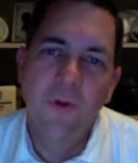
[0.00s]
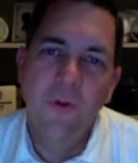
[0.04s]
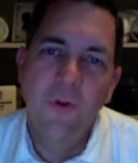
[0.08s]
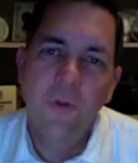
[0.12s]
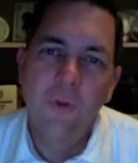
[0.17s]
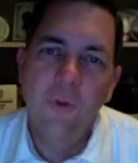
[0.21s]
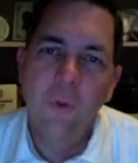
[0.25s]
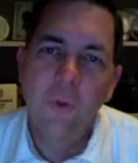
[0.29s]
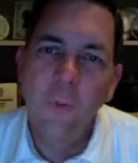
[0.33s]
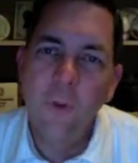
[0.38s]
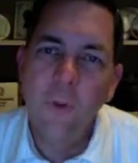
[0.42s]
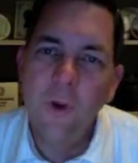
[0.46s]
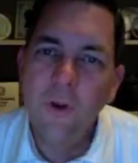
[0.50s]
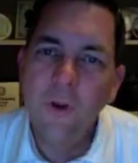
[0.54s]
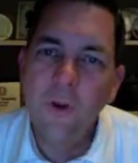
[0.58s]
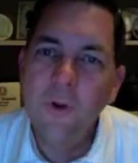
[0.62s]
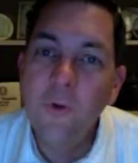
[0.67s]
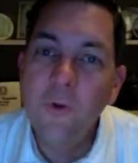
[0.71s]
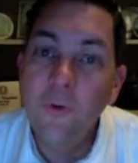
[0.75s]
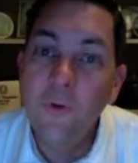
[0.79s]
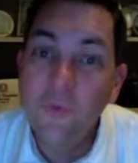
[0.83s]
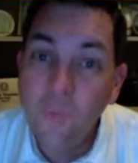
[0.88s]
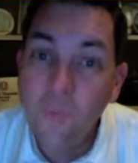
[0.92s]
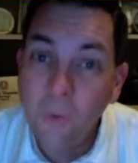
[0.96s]
The one who
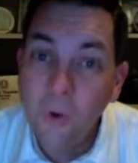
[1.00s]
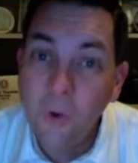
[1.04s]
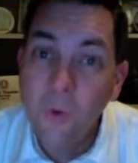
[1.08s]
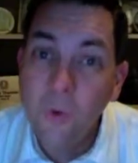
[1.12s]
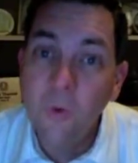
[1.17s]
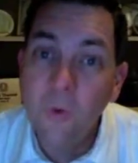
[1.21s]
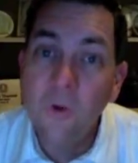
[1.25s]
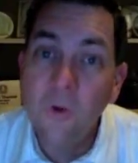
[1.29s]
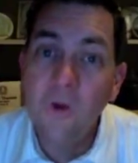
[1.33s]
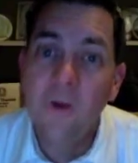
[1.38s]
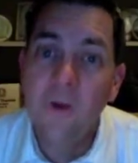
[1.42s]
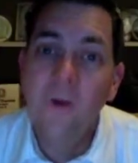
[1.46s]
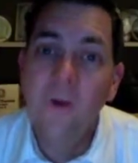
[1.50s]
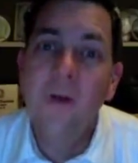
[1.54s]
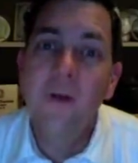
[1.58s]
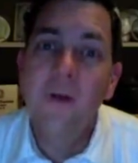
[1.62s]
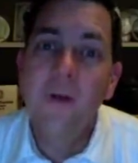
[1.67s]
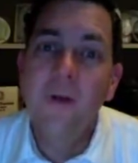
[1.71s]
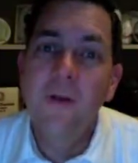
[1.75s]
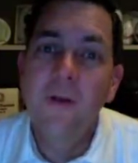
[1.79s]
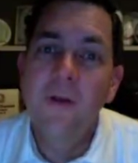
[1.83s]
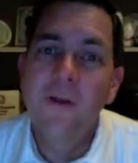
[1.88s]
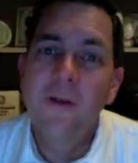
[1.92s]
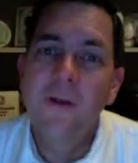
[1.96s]
spoke
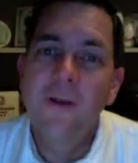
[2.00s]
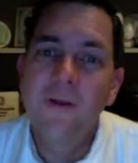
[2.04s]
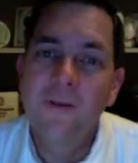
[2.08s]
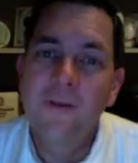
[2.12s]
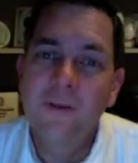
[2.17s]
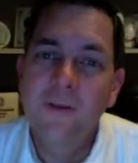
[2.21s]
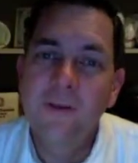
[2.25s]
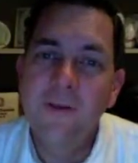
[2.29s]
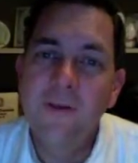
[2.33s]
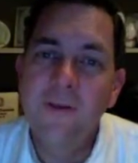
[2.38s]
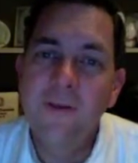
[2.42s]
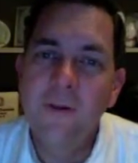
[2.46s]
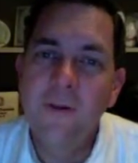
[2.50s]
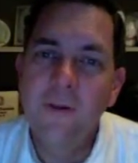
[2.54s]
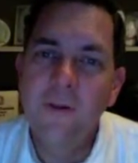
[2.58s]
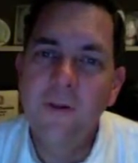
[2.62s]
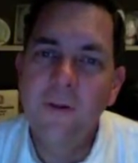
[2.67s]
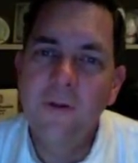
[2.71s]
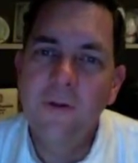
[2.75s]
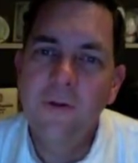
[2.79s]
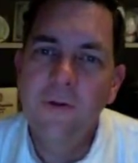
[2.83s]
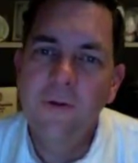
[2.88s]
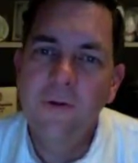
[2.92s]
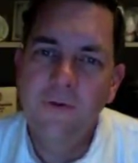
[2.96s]
still
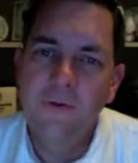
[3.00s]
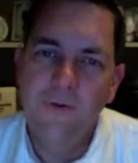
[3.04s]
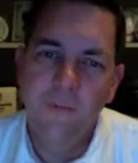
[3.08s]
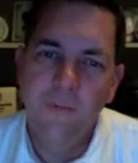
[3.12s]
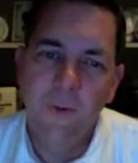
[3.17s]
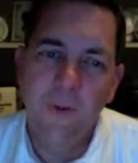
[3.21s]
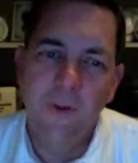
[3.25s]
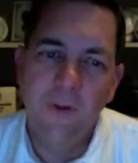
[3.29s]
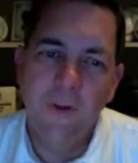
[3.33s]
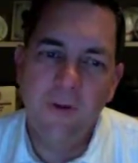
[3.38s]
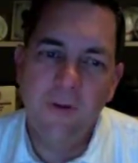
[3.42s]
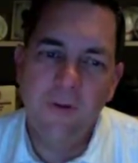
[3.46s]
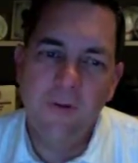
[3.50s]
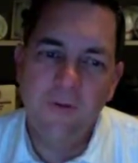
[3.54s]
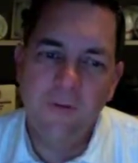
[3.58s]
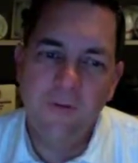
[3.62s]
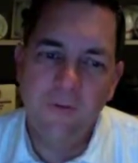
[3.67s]
speaks.